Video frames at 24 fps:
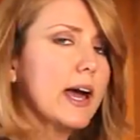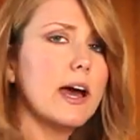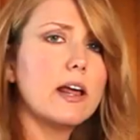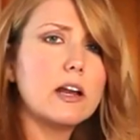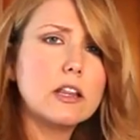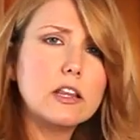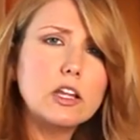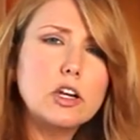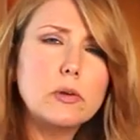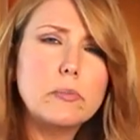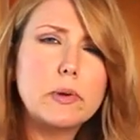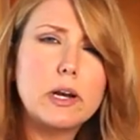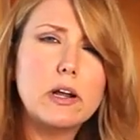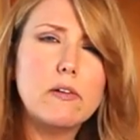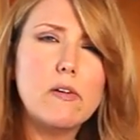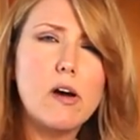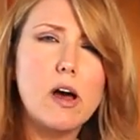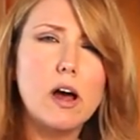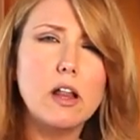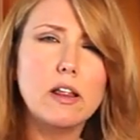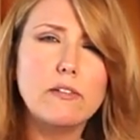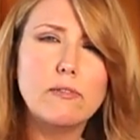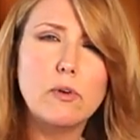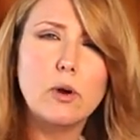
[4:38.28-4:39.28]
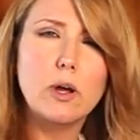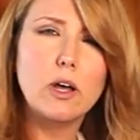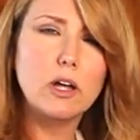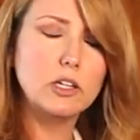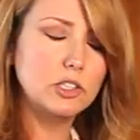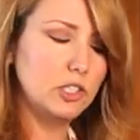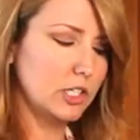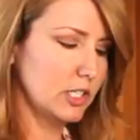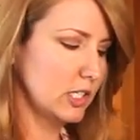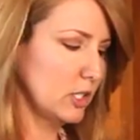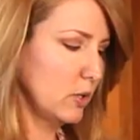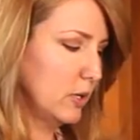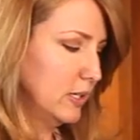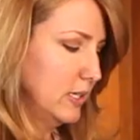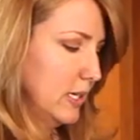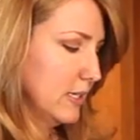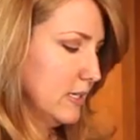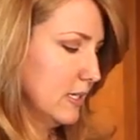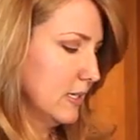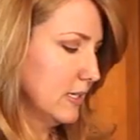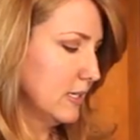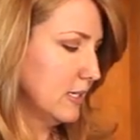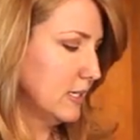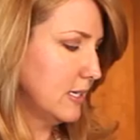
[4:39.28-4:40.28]
add a little bit of olive oil just so it
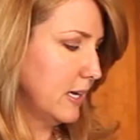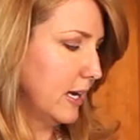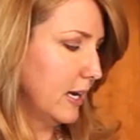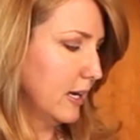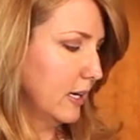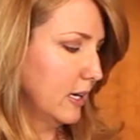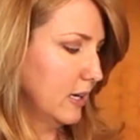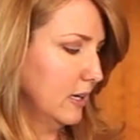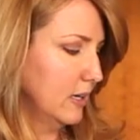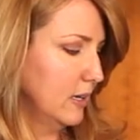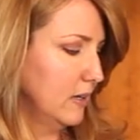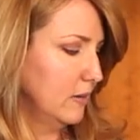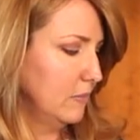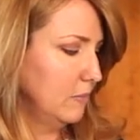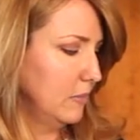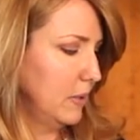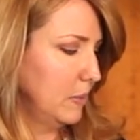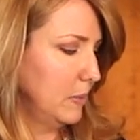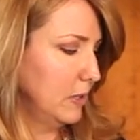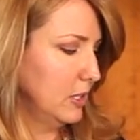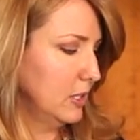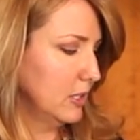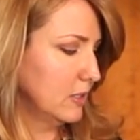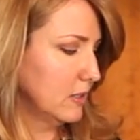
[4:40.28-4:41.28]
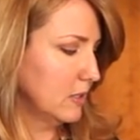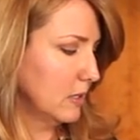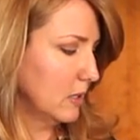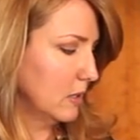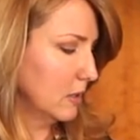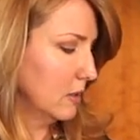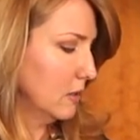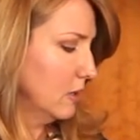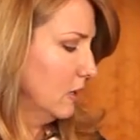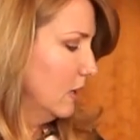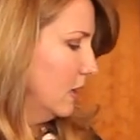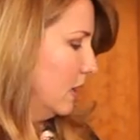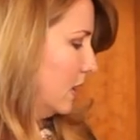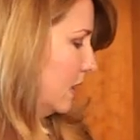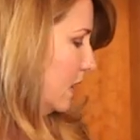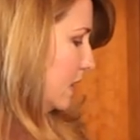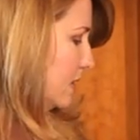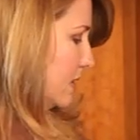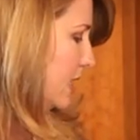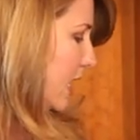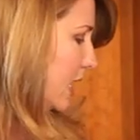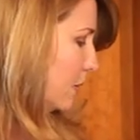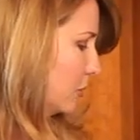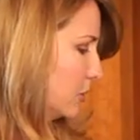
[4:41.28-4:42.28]
doesn't stick. Maybe just a, a
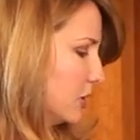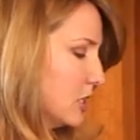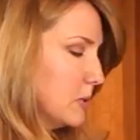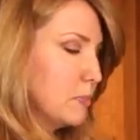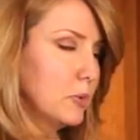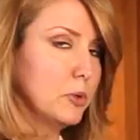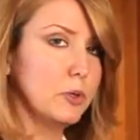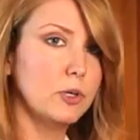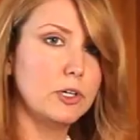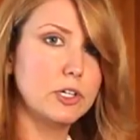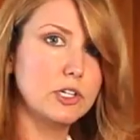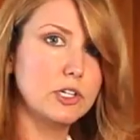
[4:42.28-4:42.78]
tablespoon or